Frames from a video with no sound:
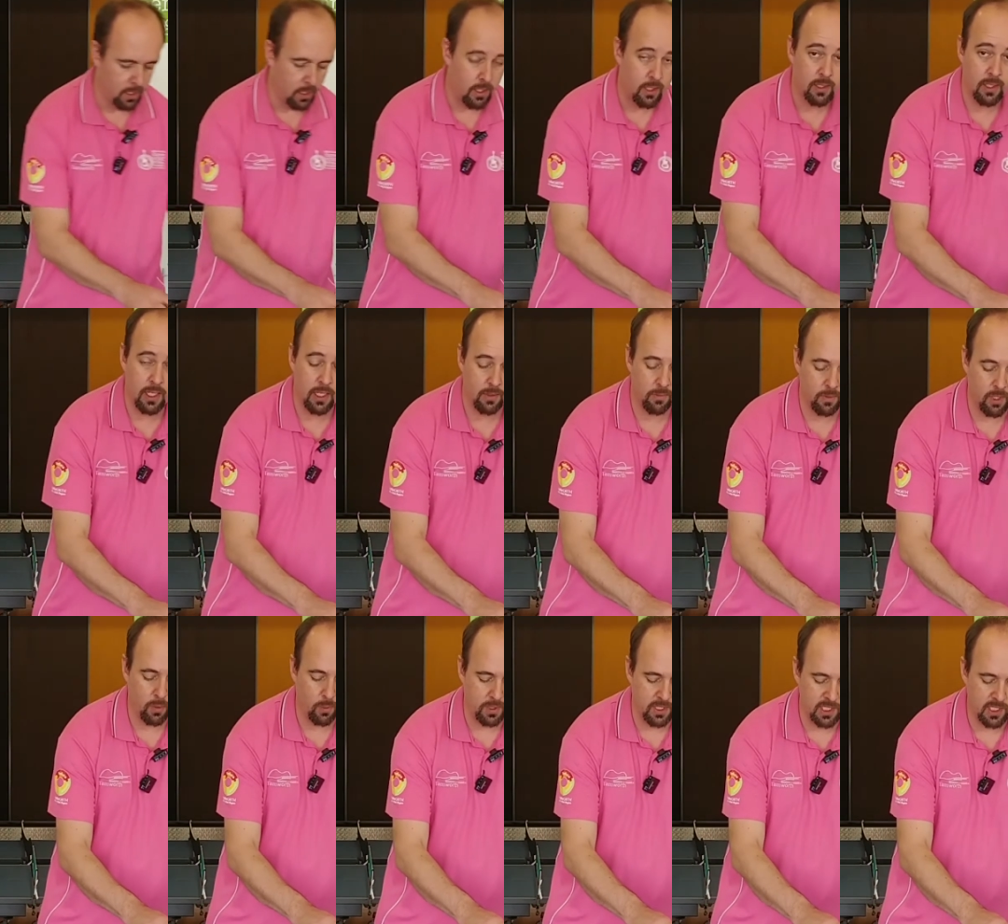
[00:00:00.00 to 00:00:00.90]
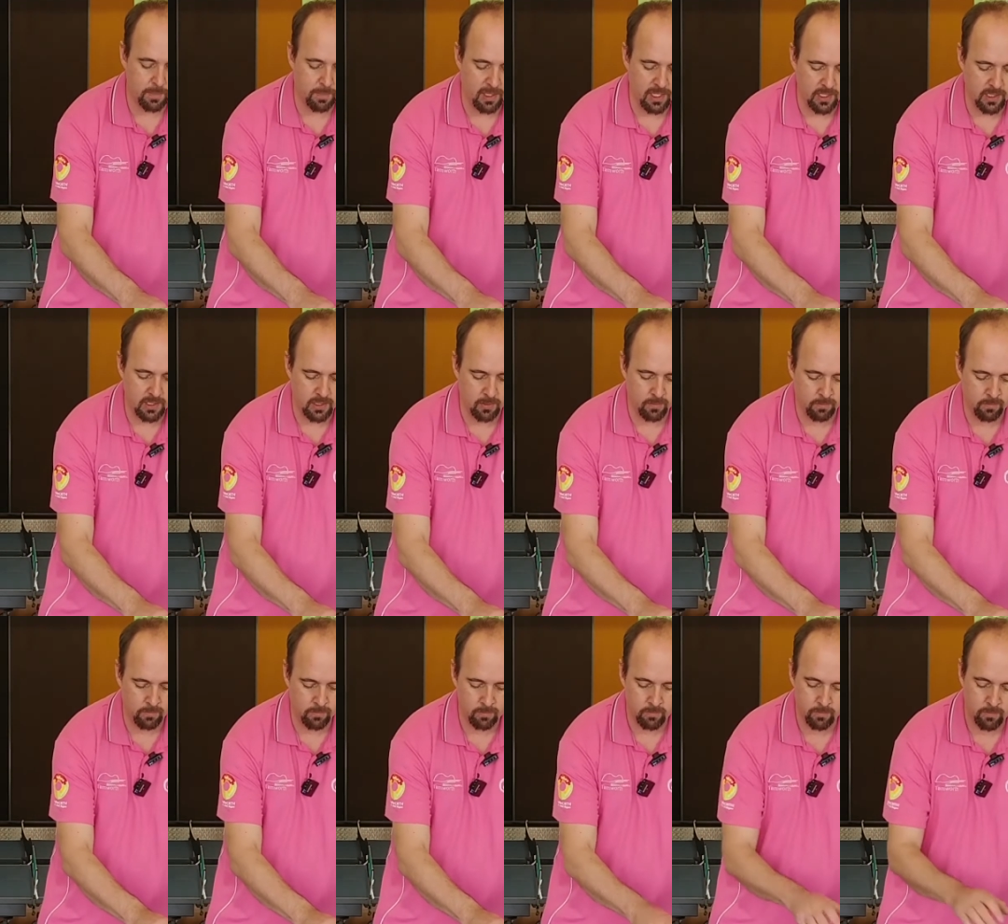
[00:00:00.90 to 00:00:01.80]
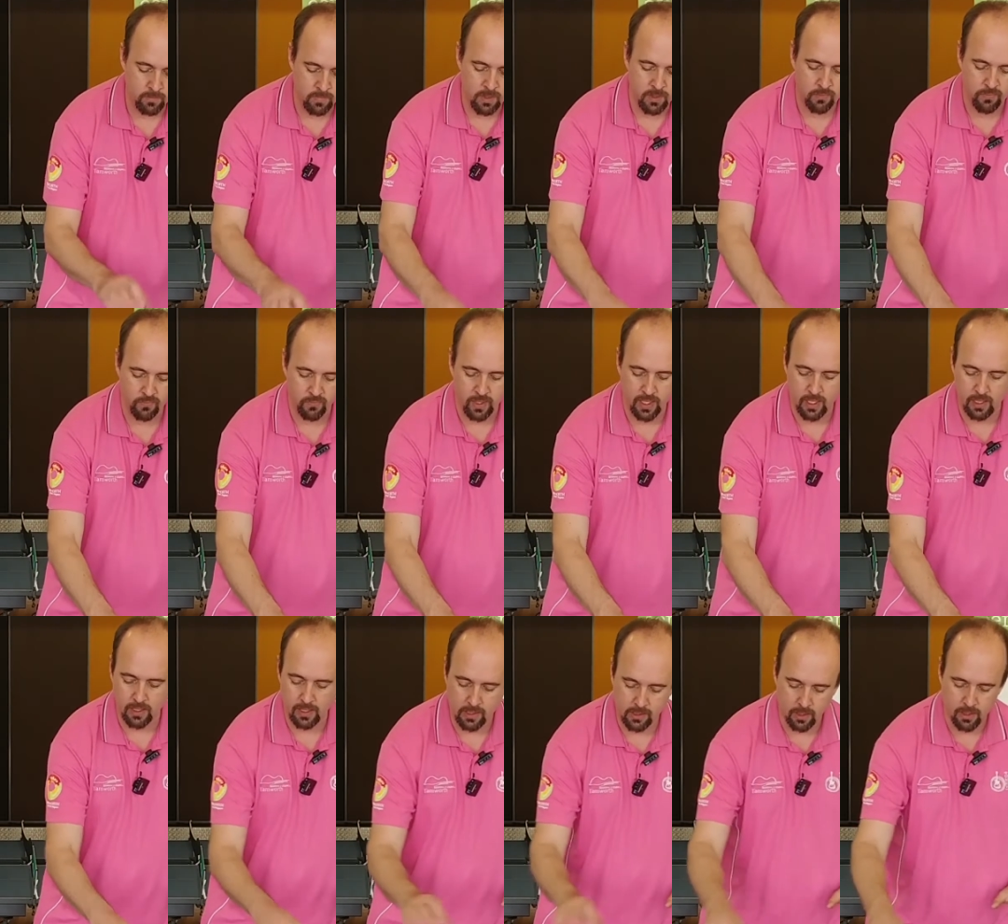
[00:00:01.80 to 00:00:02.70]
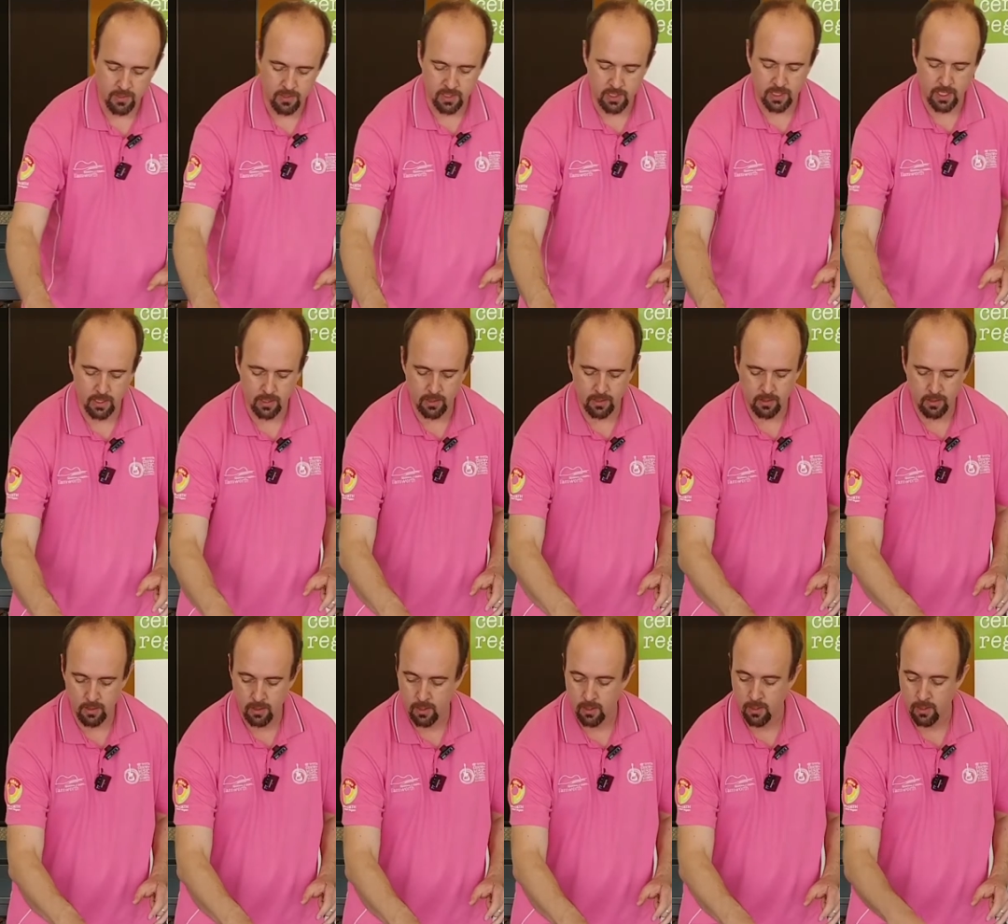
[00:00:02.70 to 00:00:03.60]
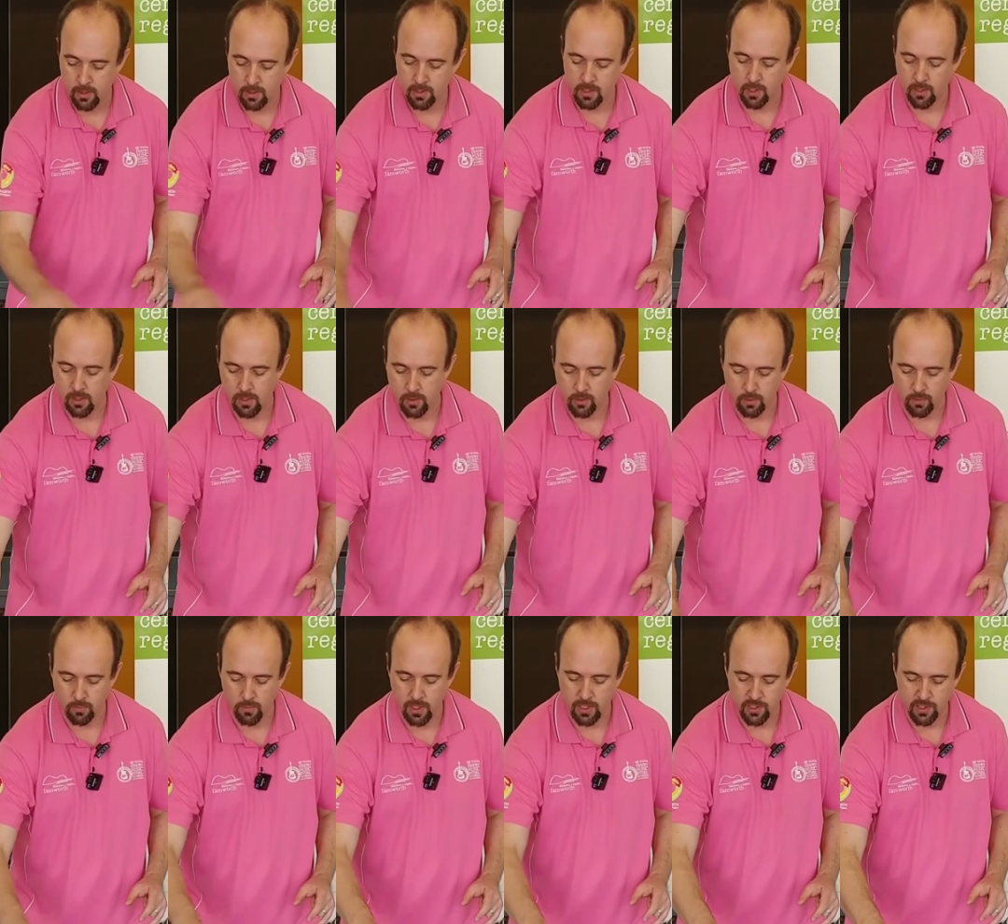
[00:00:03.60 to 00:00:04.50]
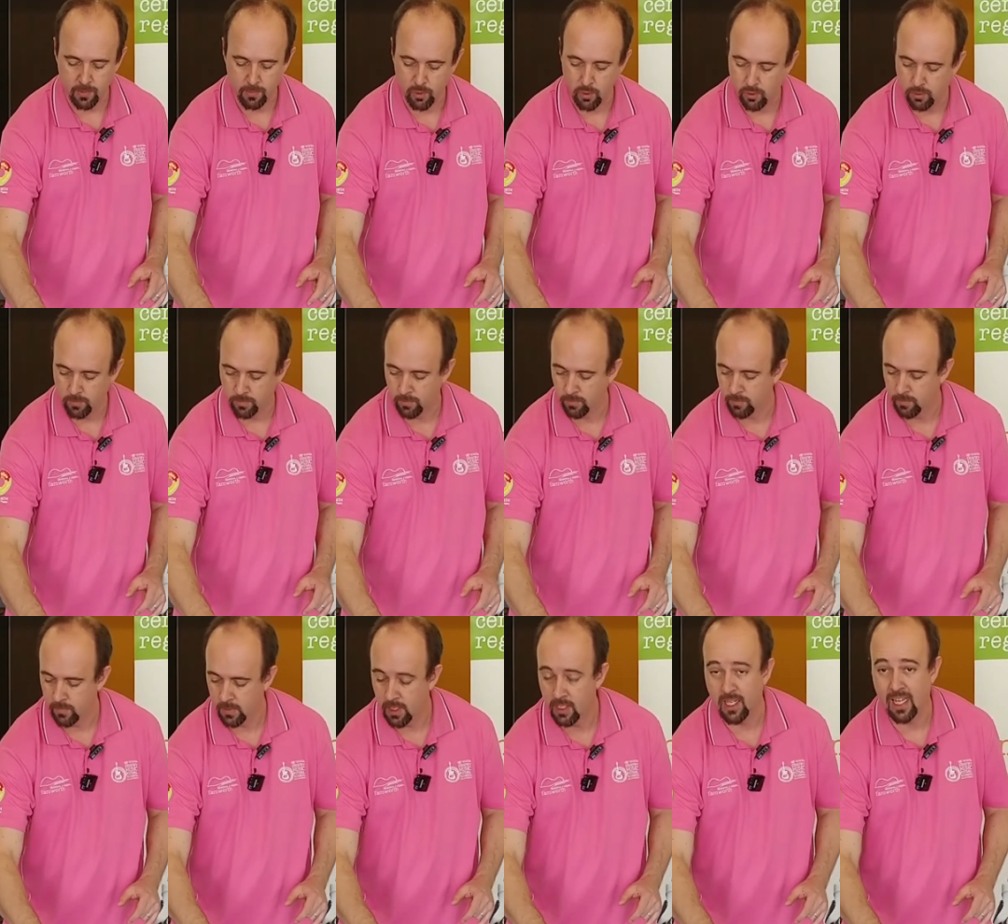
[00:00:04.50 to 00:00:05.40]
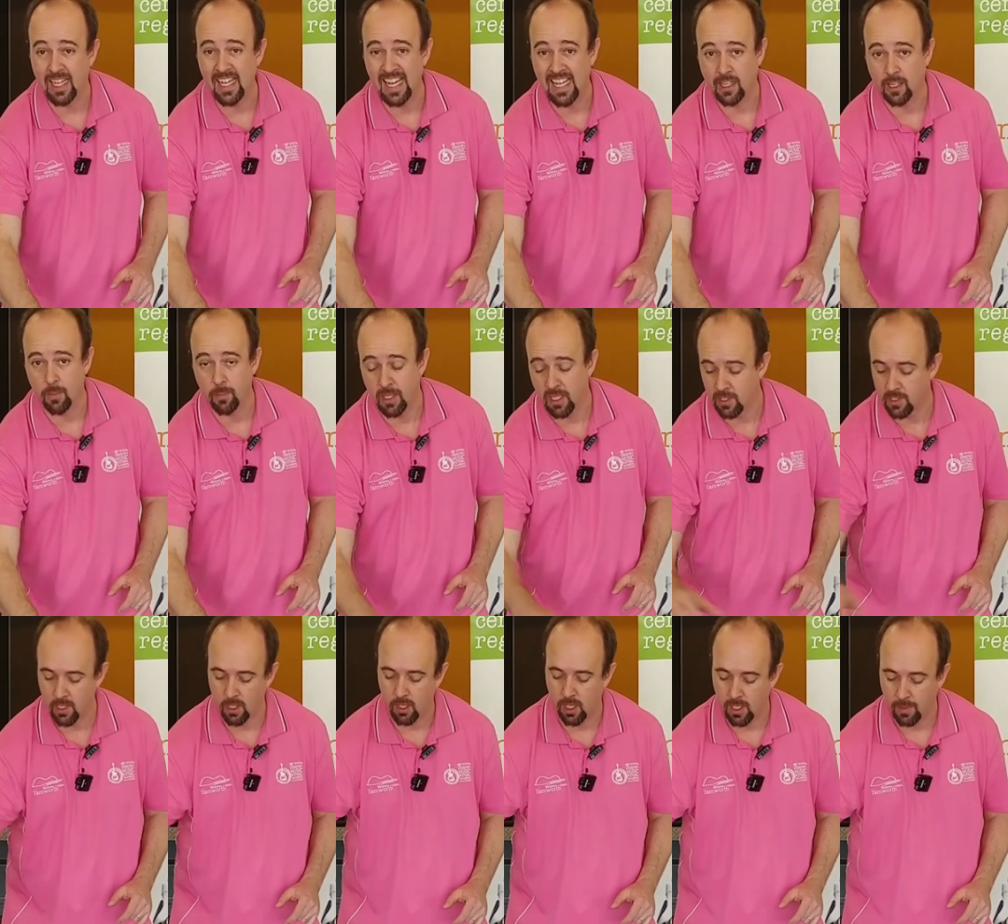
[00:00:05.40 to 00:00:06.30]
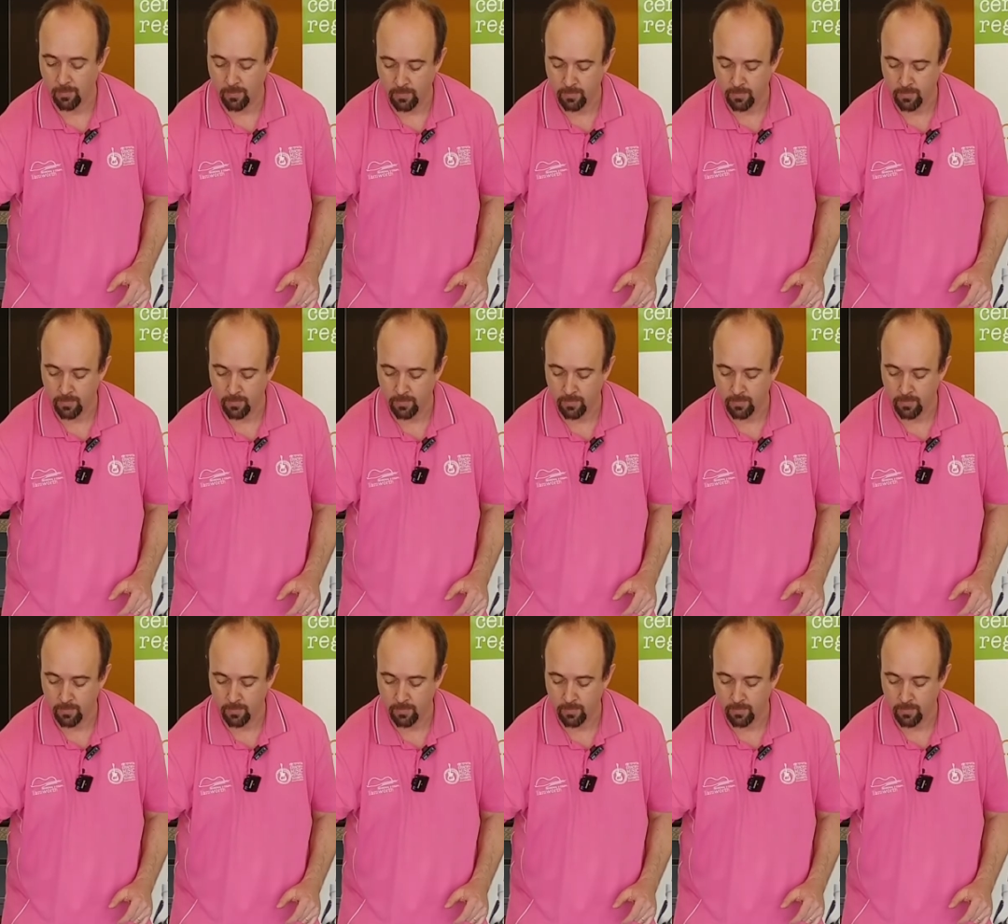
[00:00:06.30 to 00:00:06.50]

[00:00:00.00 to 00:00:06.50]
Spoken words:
Now, you want to space them fairly close together so that you can reach them all and hit them in time.